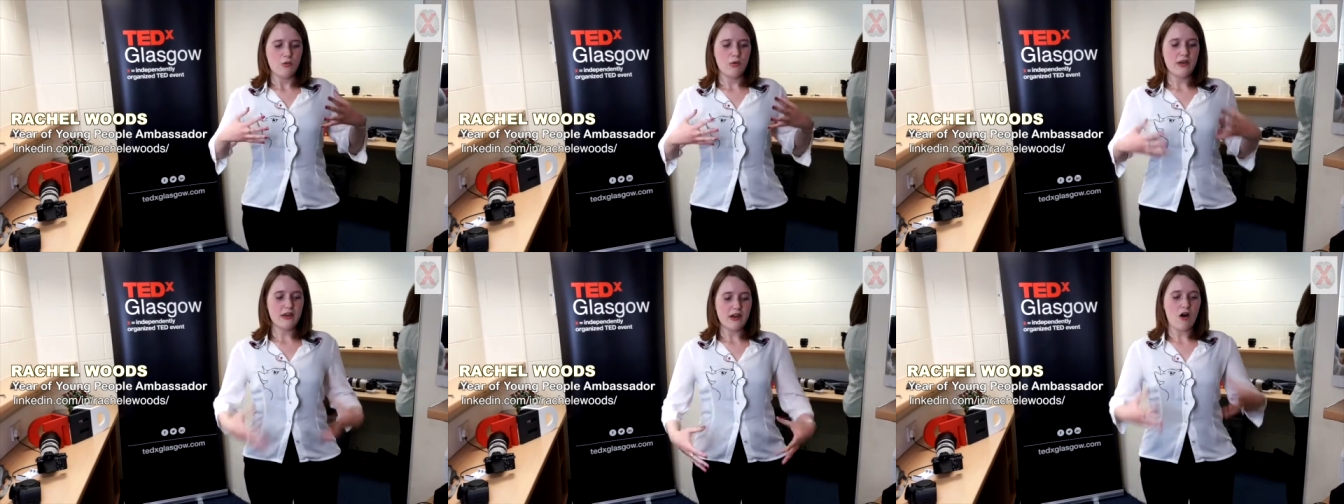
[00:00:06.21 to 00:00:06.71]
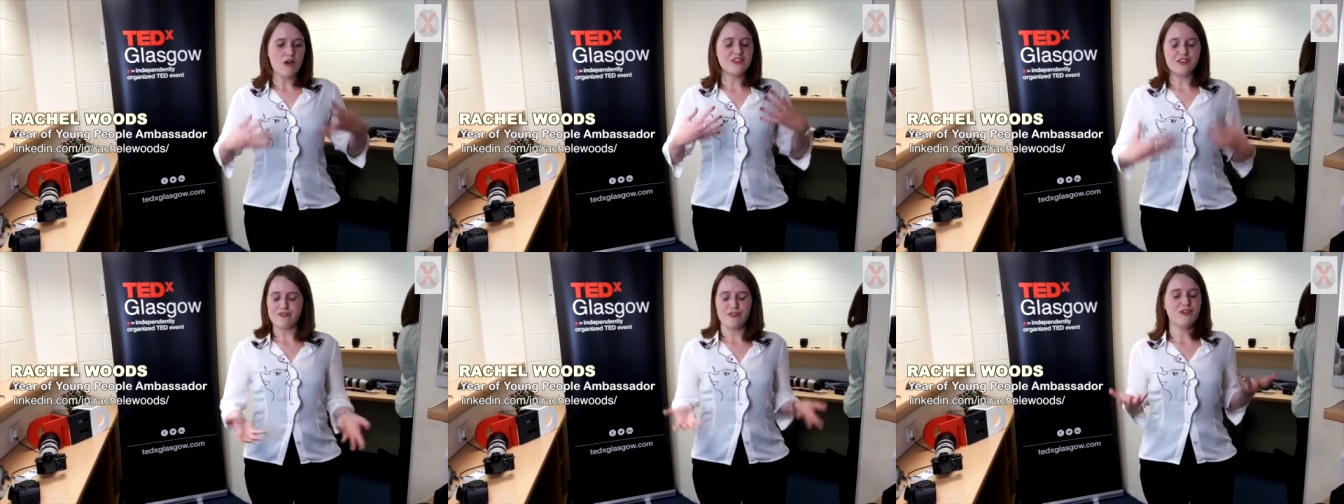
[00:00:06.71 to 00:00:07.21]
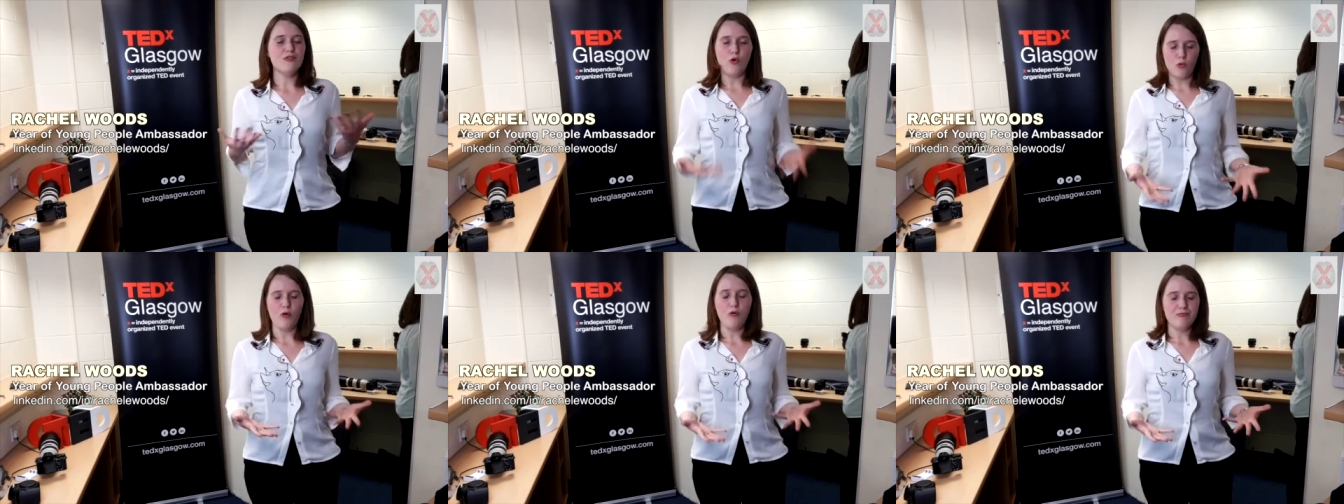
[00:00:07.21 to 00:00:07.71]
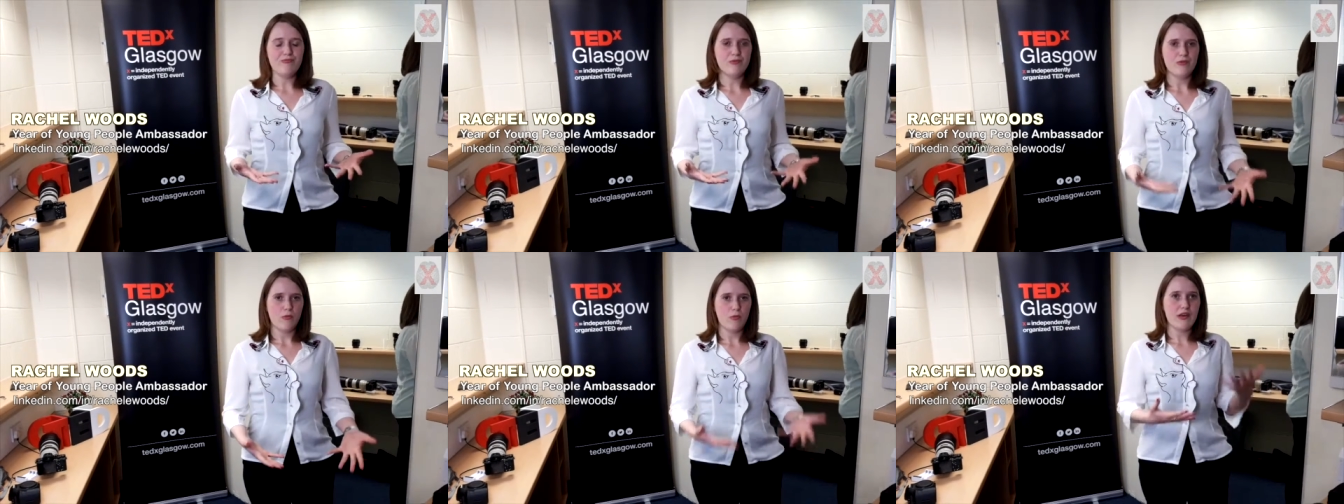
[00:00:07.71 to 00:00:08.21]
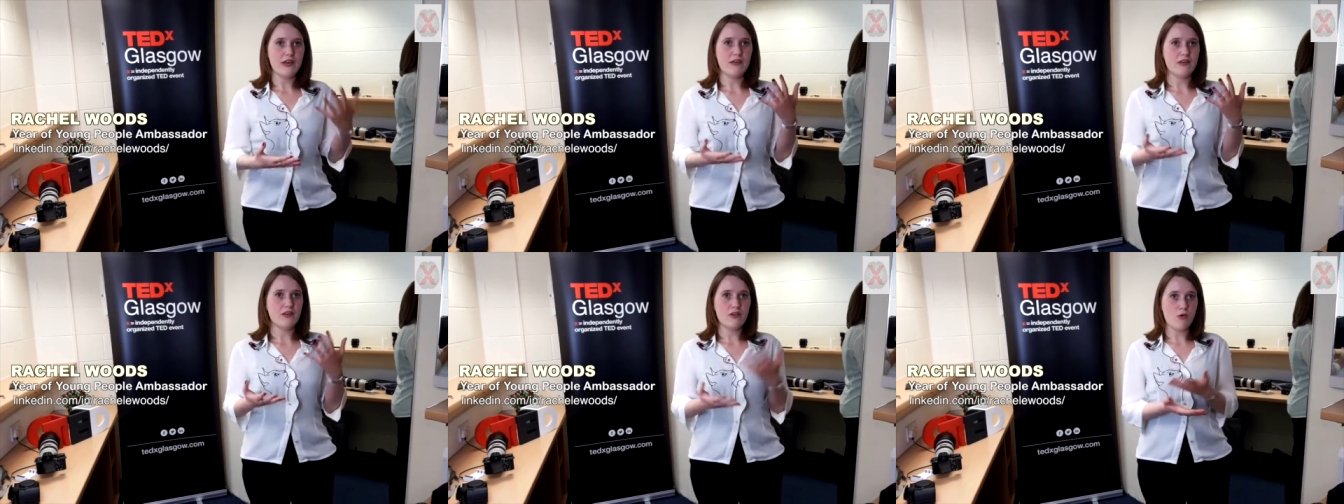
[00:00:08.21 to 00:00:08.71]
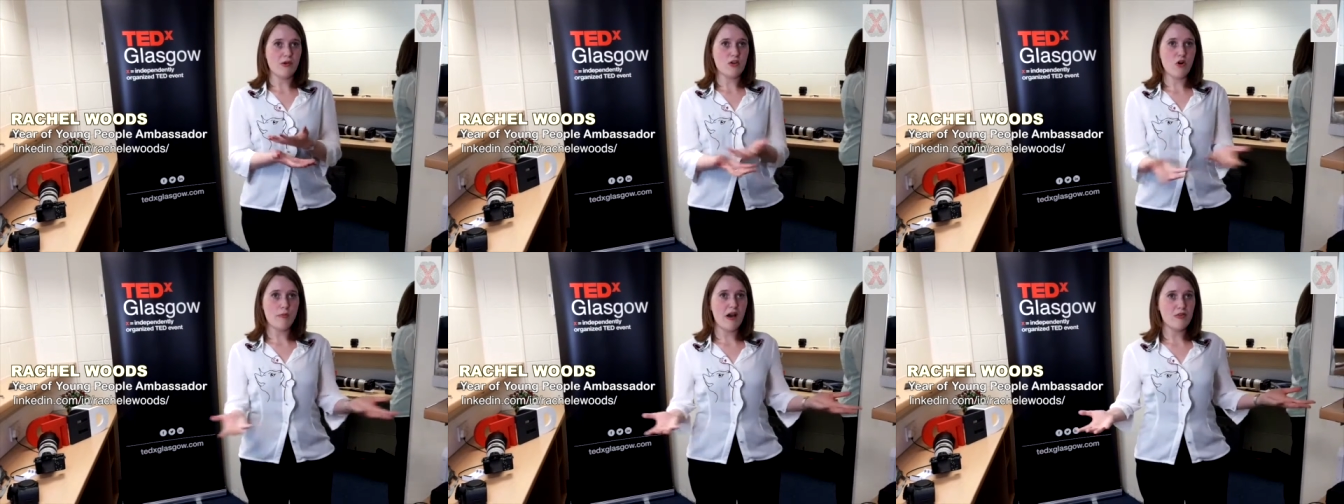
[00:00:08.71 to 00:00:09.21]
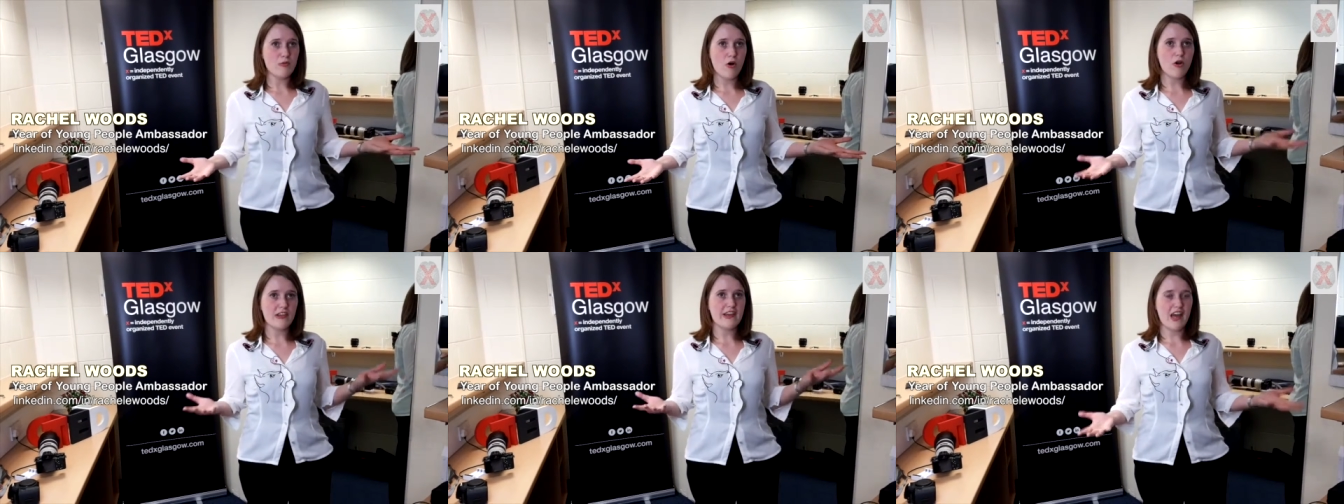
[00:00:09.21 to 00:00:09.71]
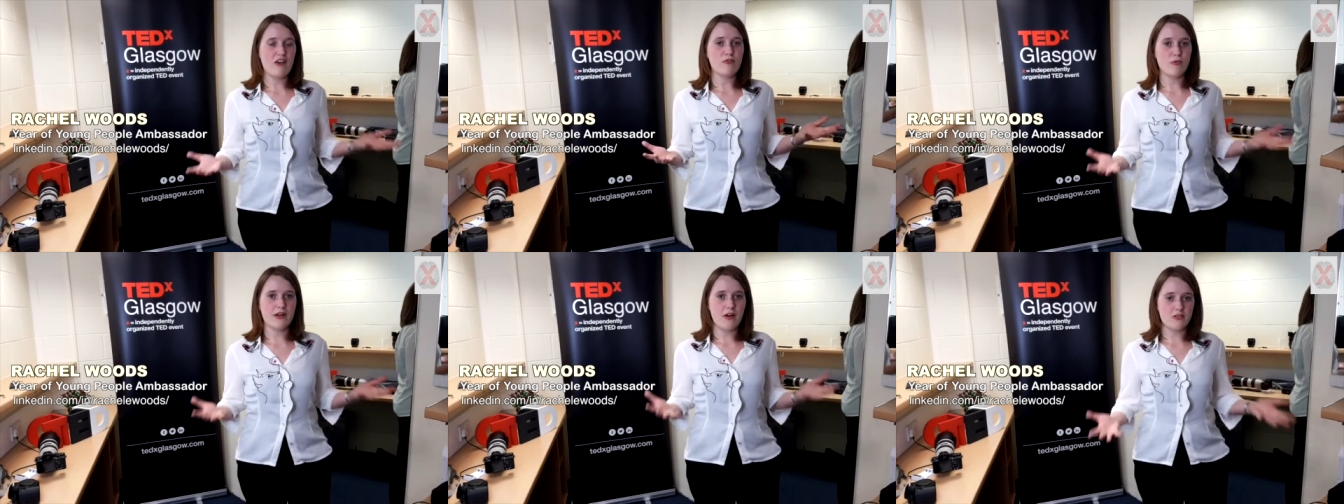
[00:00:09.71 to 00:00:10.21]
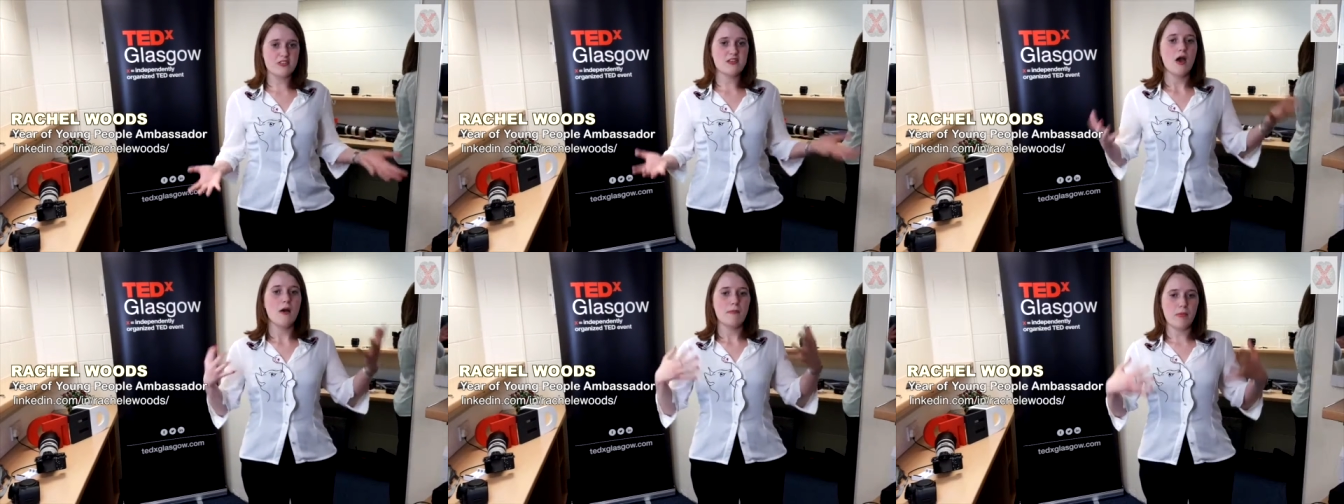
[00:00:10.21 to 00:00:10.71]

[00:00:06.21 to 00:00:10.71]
we are a different normal. We, you know, we go about the world like everyone else,